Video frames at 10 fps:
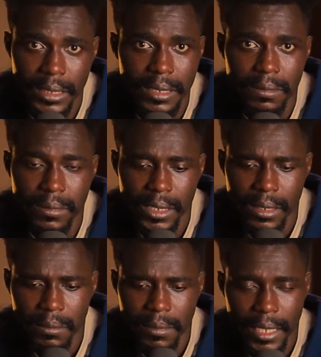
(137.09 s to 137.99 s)
it seemed
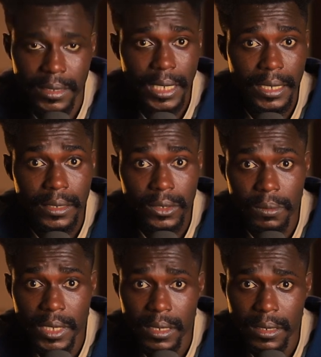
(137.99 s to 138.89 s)
exactly
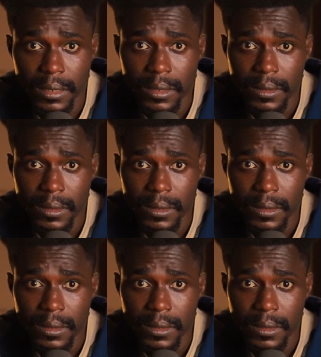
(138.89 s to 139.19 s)
to me